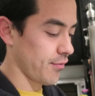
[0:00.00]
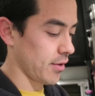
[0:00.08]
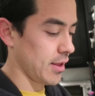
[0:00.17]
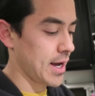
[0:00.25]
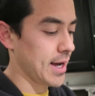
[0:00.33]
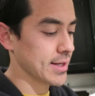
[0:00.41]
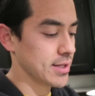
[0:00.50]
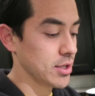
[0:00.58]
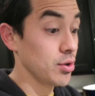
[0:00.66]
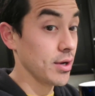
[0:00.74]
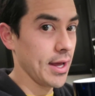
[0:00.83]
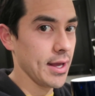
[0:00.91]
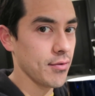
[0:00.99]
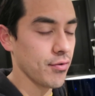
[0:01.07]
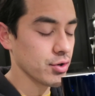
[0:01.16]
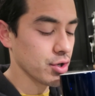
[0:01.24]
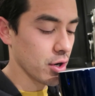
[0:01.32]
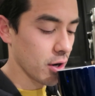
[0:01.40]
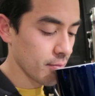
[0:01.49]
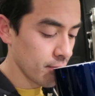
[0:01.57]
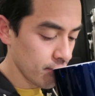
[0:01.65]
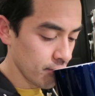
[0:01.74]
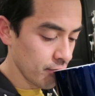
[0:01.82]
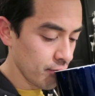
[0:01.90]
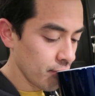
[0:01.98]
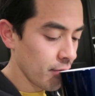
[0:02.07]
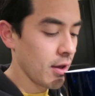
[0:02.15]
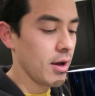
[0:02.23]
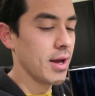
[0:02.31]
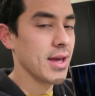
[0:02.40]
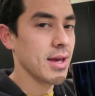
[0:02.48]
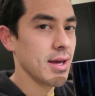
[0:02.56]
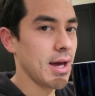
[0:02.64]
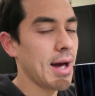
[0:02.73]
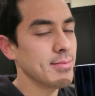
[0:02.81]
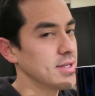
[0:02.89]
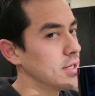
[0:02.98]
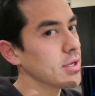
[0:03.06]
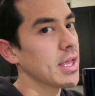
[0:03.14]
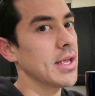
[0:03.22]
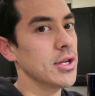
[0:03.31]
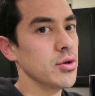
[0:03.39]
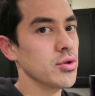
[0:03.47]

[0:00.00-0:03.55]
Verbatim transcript: for the last two days for sure, I'm still getting